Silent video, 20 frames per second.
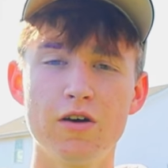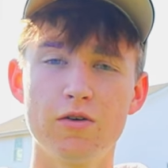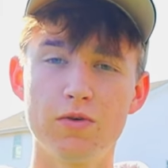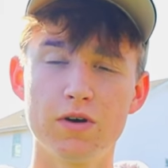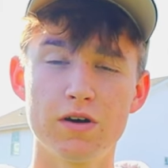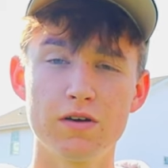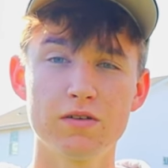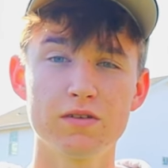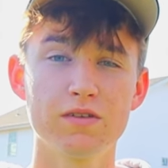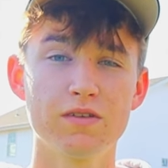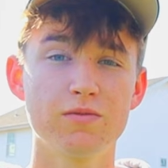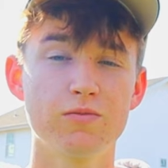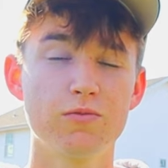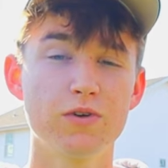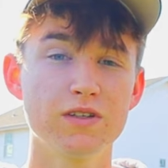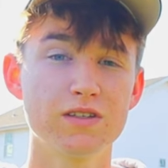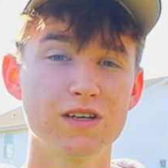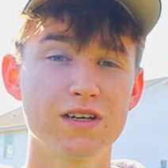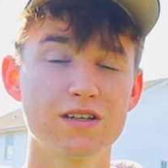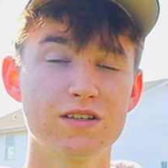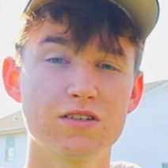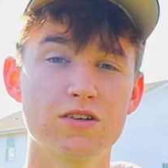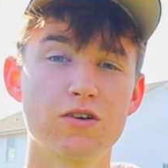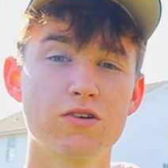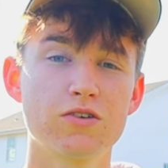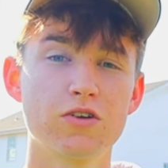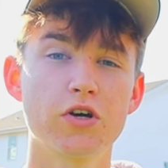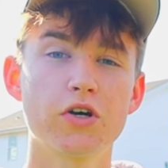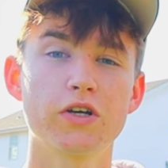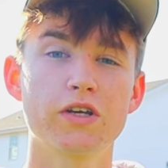Well, once I
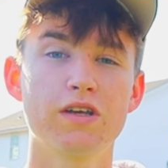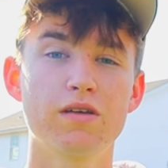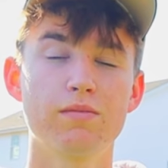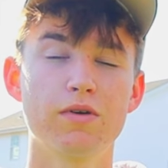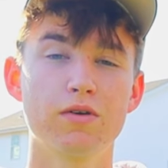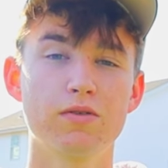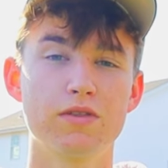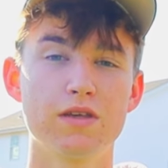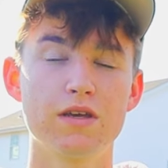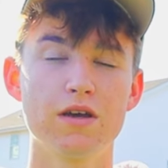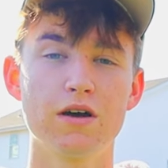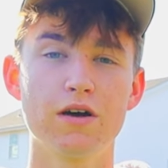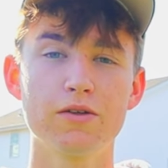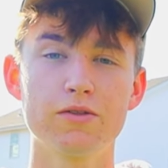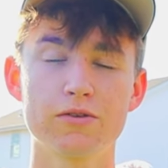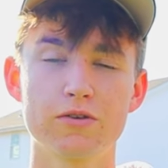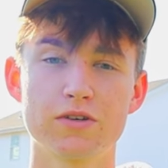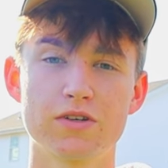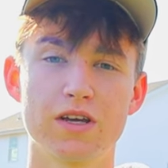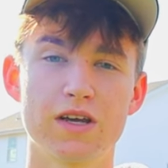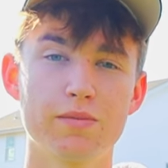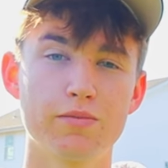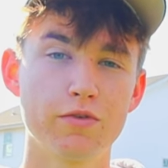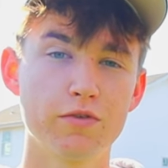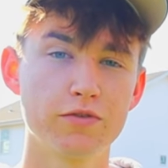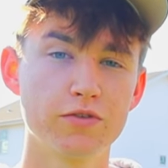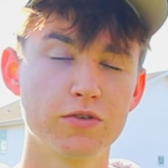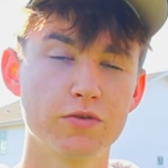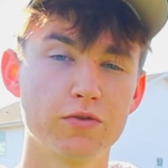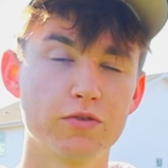start talking about the other type
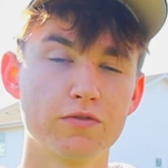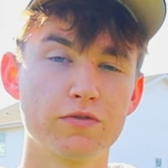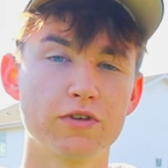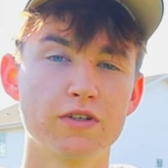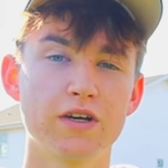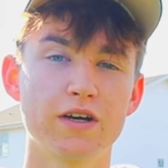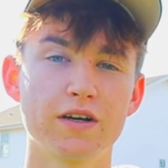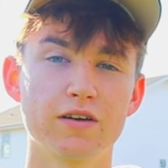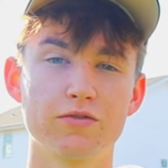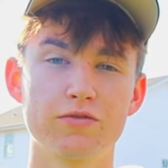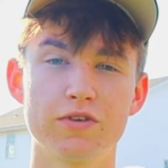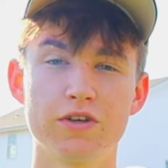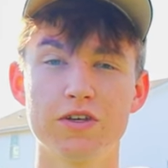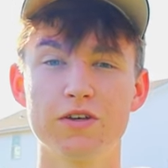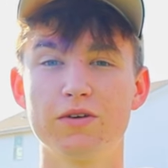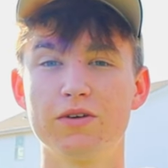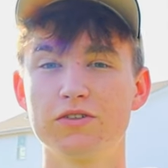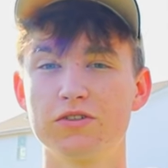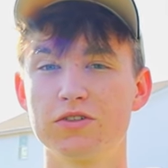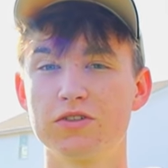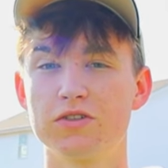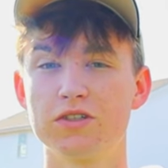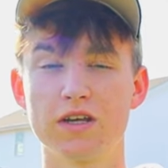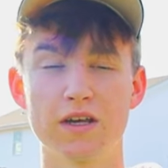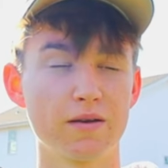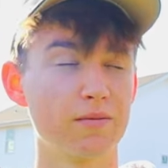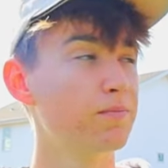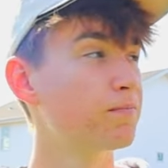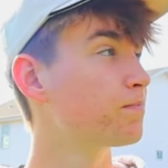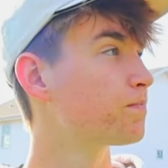of solar photography, you'll
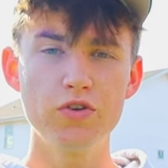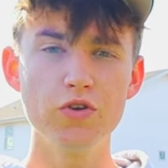understand.